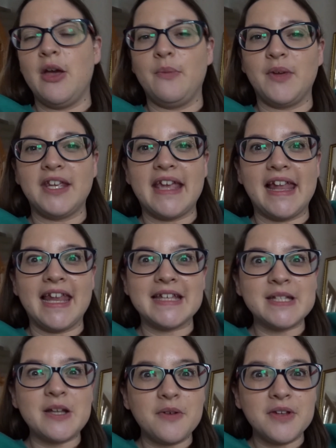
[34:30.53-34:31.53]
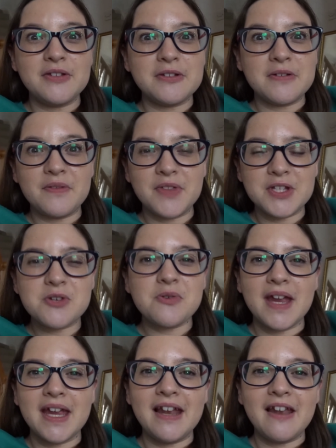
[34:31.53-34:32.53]
But yeah, let us know what you thought of the
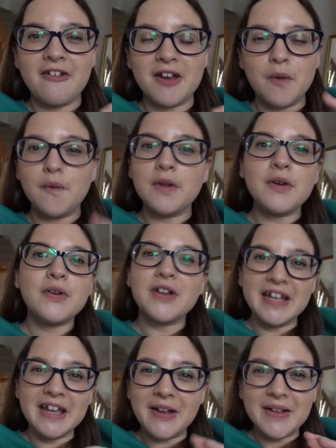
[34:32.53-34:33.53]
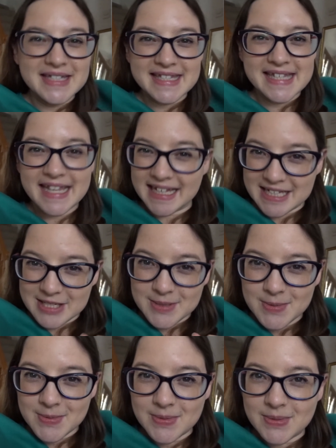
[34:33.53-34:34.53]
trailer and if you're going to go and see it
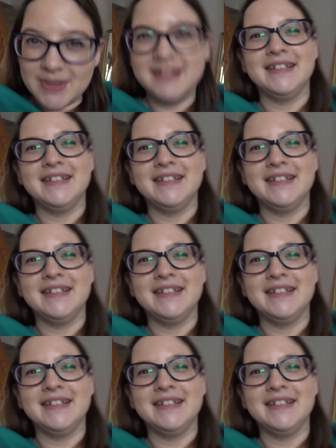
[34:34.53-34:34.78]
too.